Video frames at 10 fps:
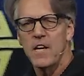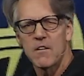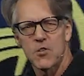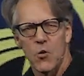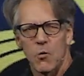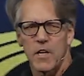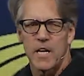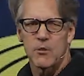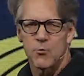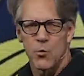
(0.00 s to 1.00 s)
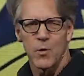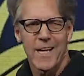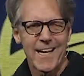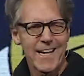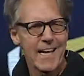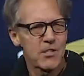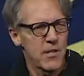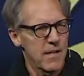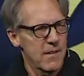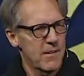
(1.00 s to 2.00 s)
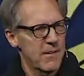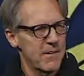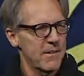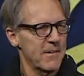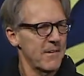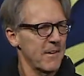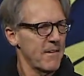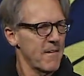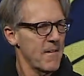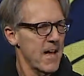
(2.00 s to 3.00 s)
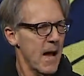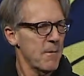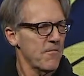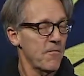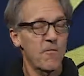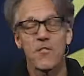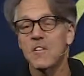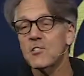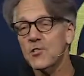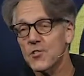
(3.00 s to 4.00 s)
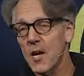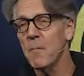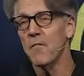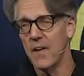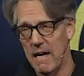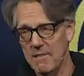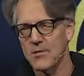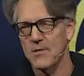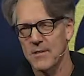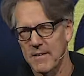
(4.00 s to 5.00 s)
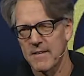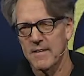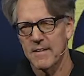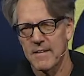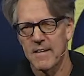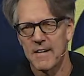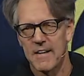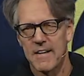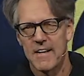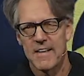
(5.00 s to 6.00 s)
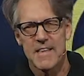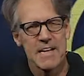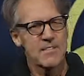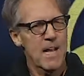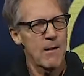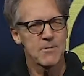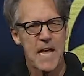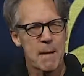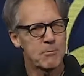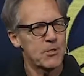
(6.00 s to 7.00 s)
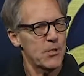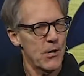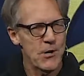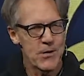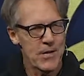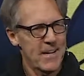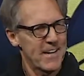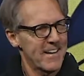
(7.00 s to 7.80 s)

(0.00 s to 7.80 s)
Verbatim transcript: years old and he's ruling a nation? I mean, for some of us, that sounds absurd.